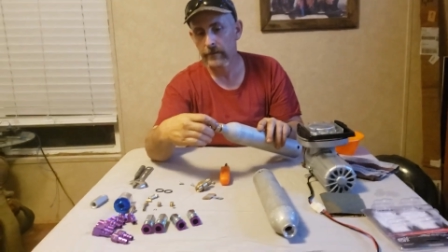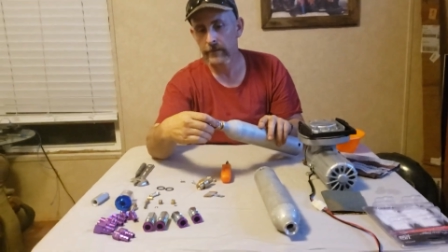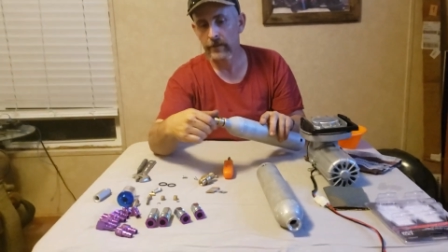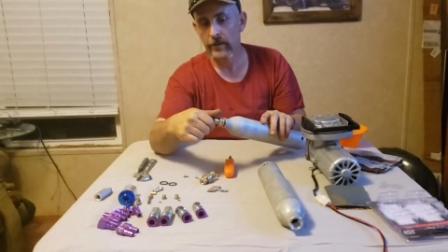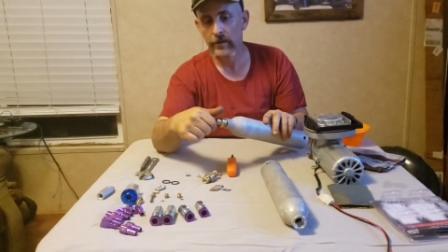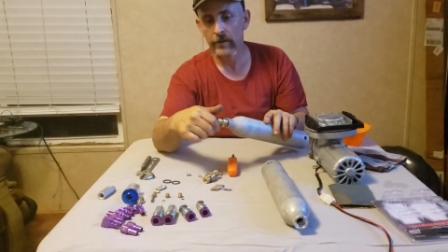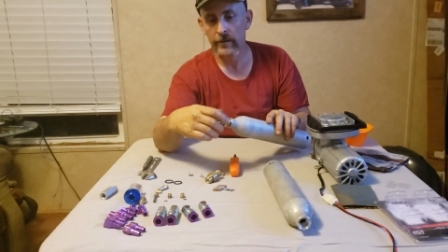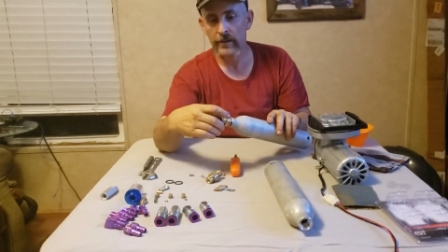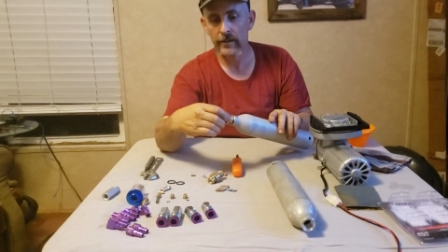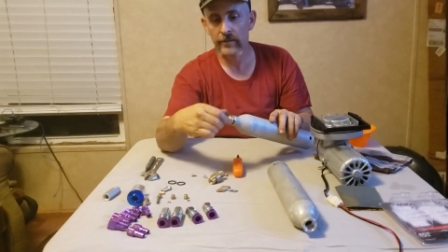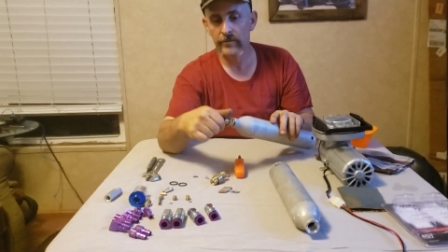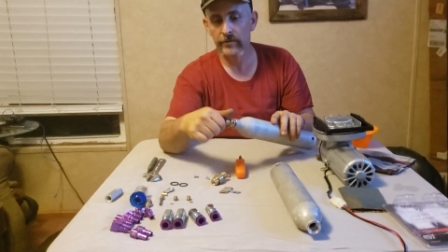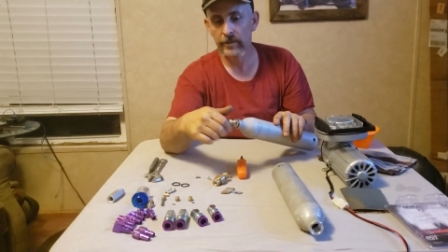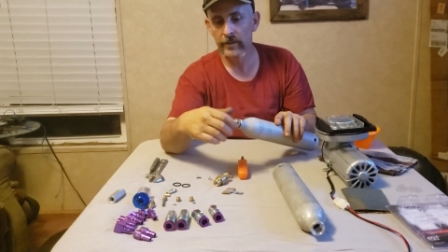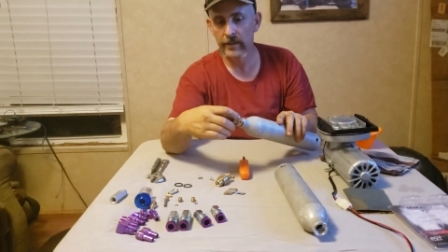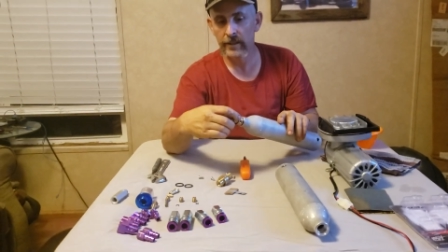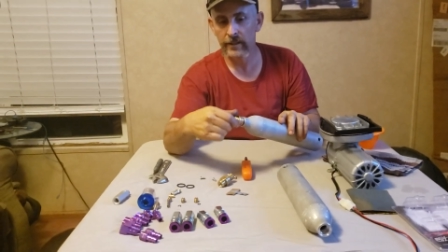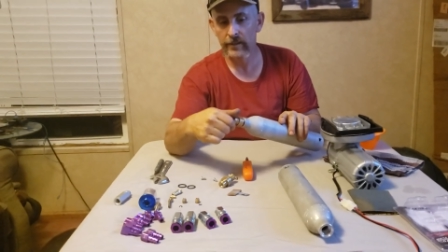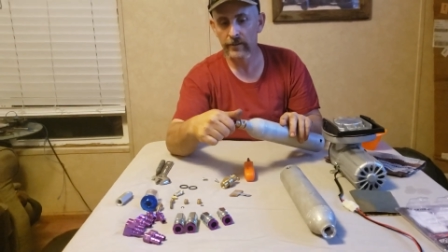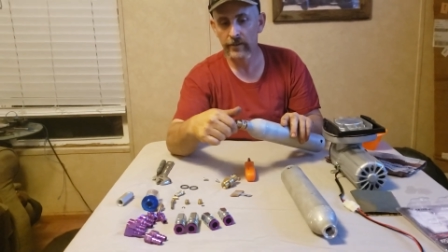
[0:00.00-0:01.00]
They're easy
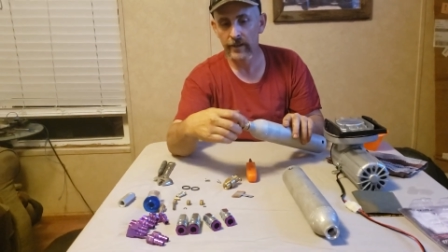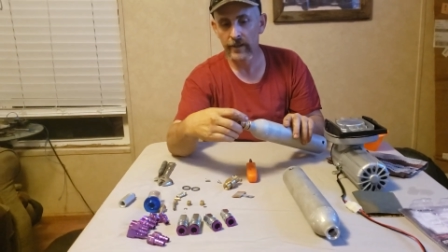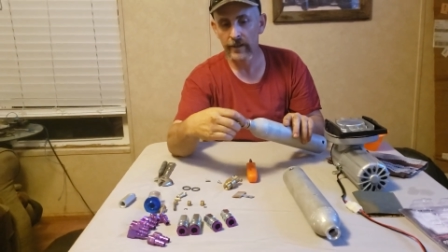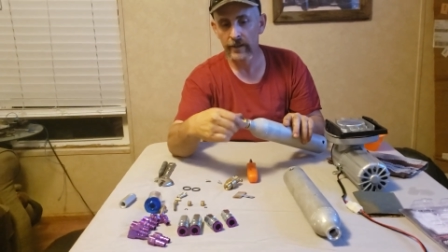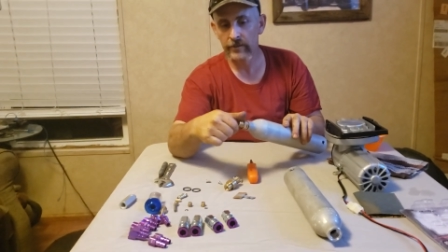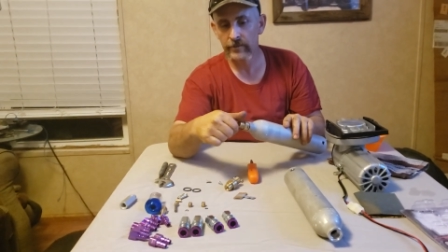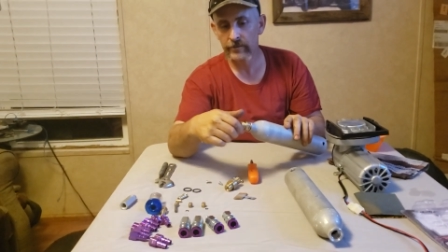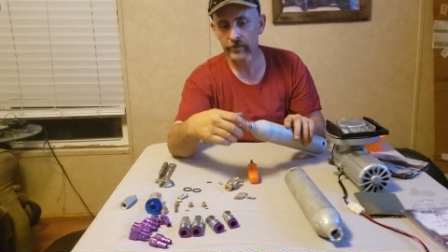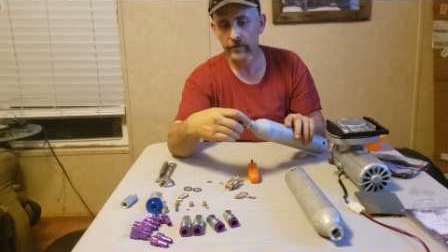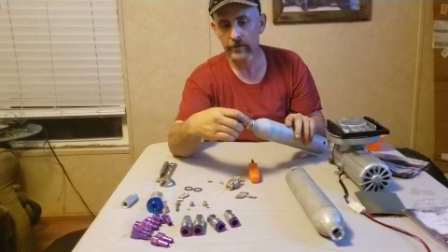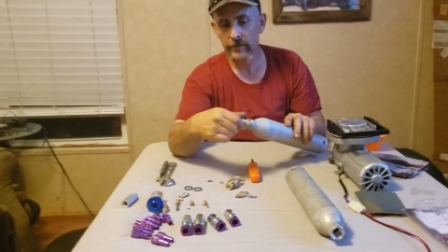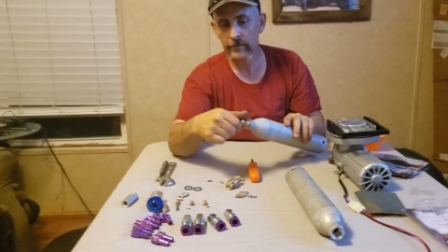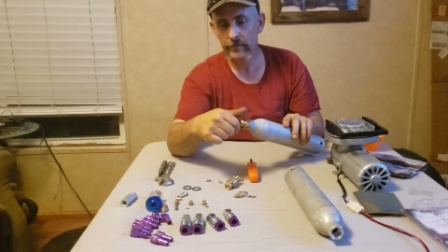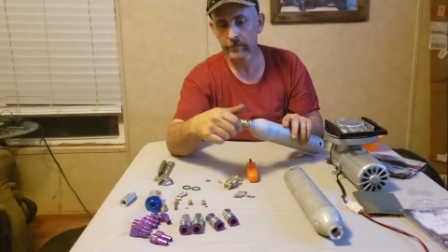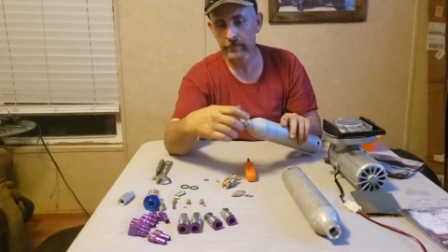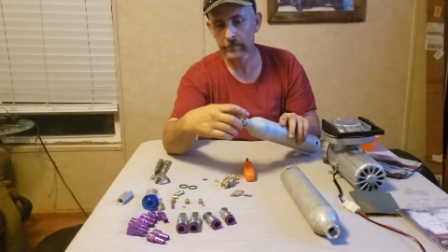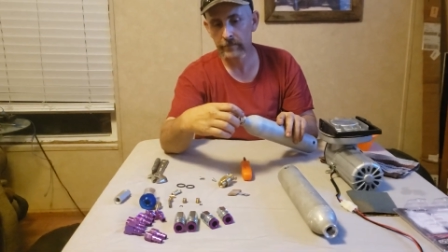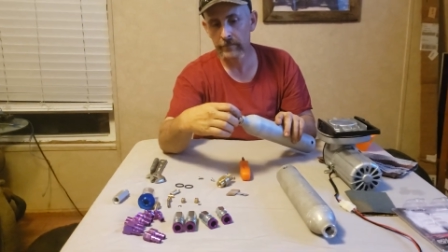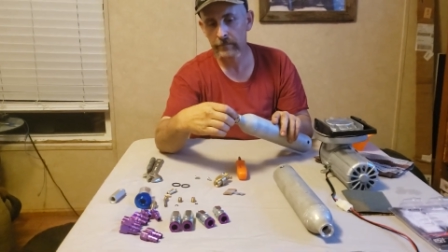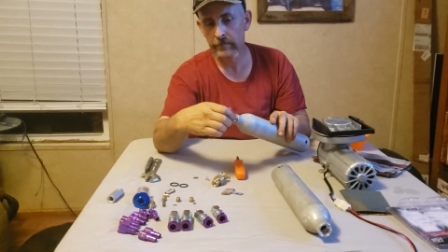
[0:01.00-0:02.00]
to get your hands on.
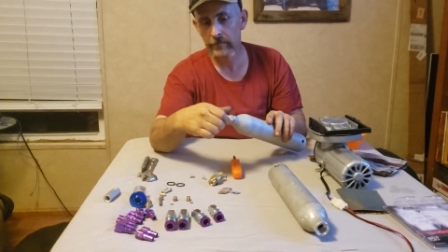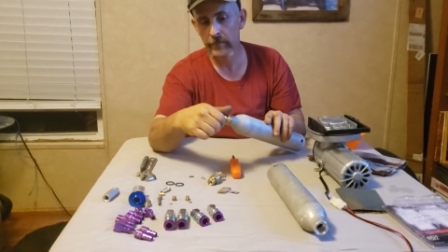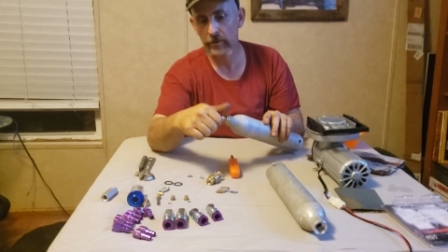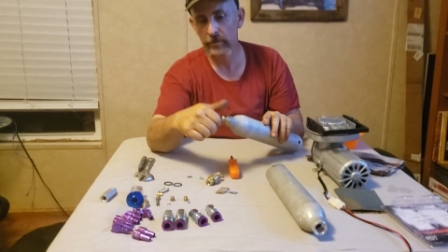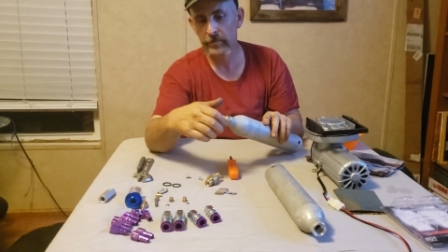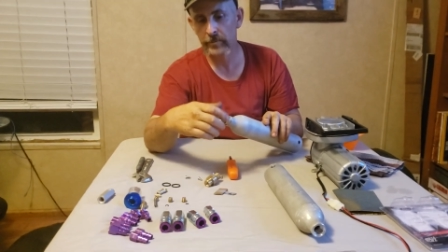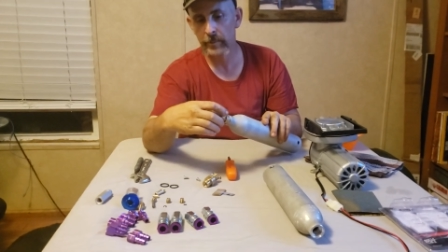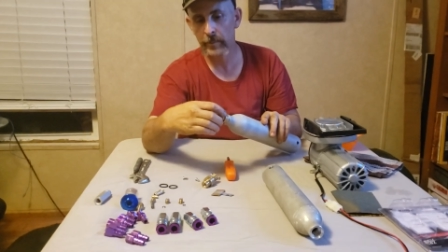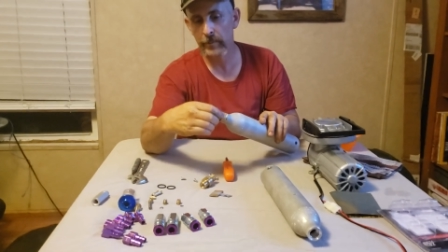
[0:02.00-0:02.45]
Most